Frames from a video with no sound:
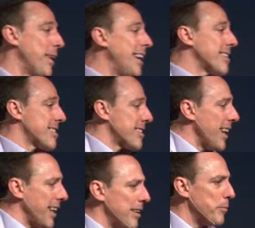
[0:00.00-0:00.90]
out of
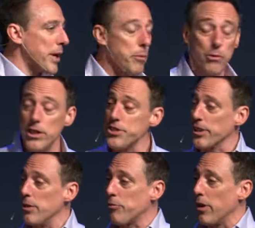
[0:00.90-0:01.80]
state, but I'm
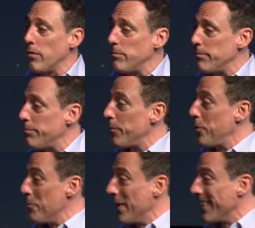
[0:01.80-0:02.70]
originally from
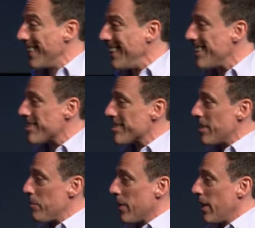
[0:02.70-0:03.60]
the Middle East.
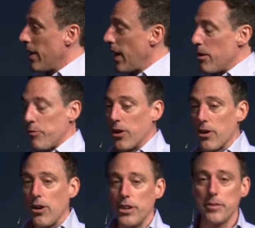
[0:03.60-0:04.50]
I felt
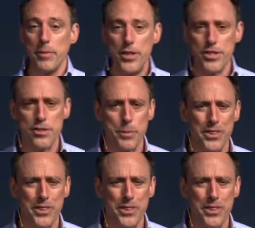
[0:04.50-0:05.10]
called to missions, but